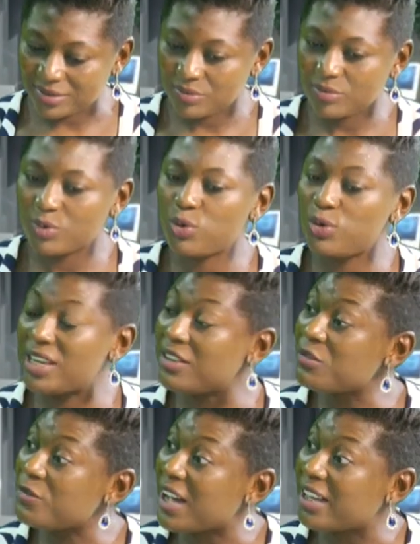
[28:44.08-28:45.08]
create
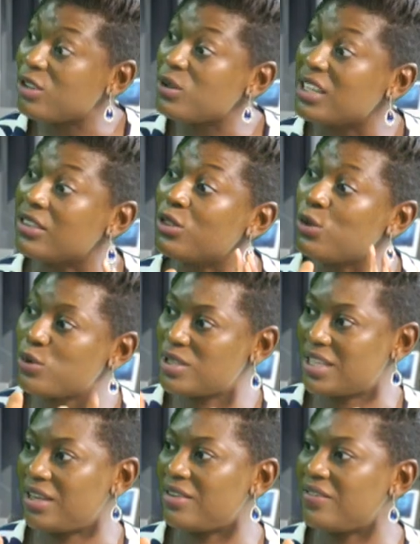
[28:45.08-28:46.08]
value in
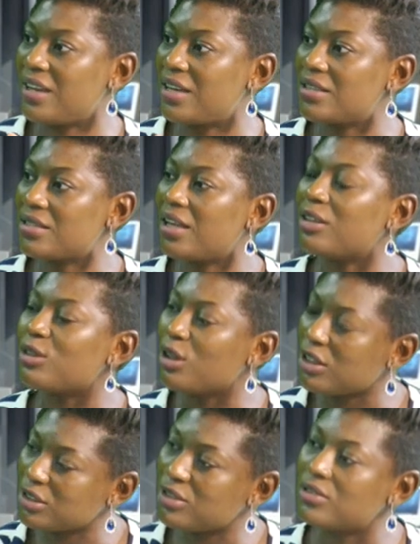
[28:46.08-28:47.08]
those areas and
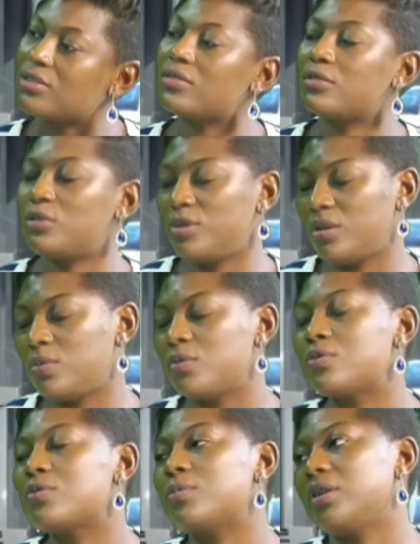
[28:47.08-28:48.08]
not just to be able
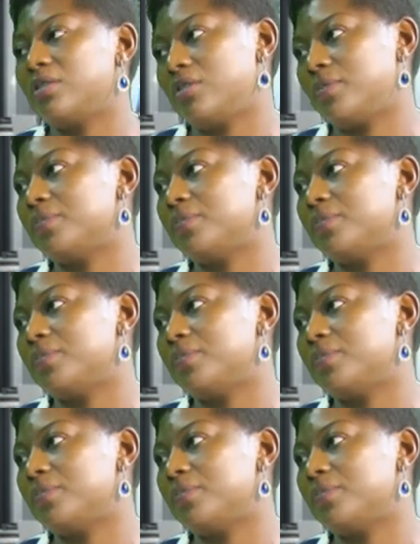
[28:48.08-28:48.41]
to meet up.